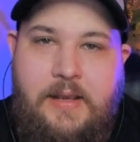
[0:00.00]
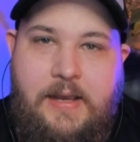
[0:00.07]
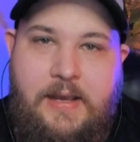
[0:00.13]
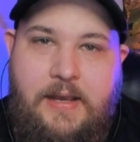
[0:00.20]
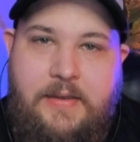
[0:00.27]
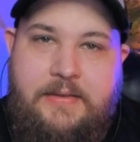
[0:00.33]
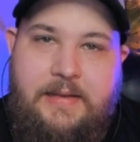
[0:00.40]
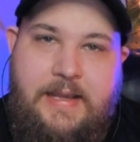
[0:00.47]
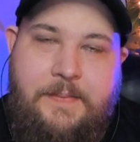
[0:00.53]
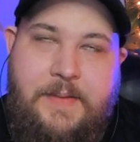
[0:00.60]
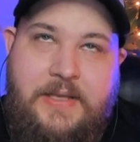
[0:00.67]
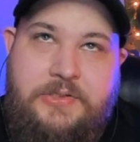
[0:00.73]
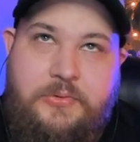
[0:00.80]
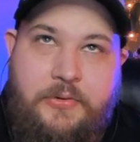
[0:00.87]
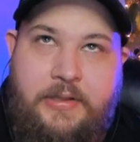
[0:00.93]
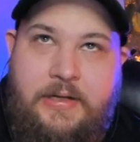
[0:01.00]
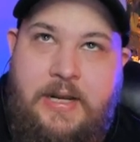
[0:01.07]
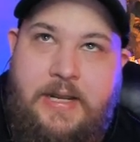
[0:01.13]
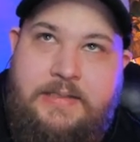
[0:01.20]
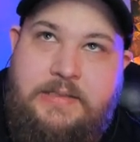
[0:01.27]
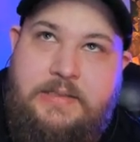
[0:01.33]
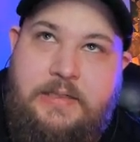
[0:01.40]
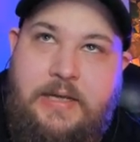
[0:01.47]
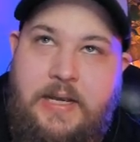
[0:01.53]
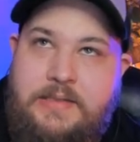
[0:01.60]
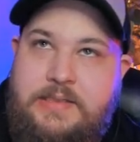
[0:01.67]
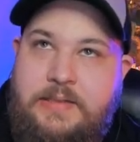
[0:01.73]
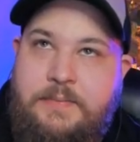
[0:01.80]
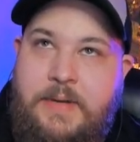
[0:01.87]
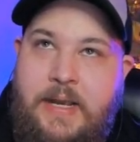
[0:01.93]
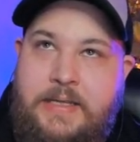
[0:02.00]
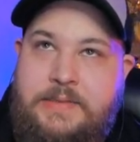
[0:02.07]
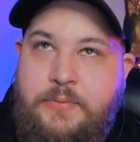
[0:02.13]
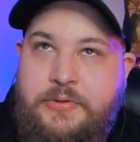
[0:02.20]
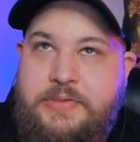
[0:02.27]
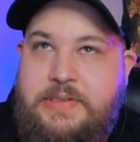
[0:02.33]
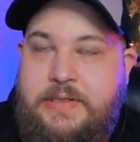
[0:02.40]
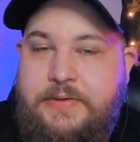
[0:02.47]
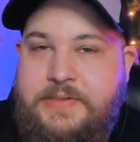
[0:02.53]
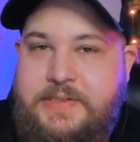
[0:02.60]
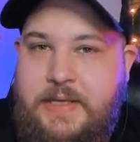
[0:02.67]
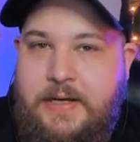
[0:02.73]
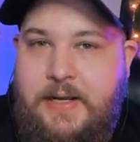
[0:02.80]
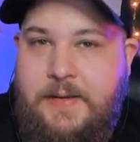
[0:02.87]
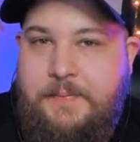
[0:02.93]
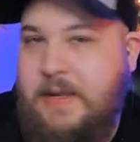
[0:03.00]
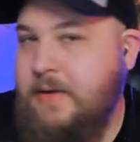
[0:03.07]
The game has a really nice customizable skill setup.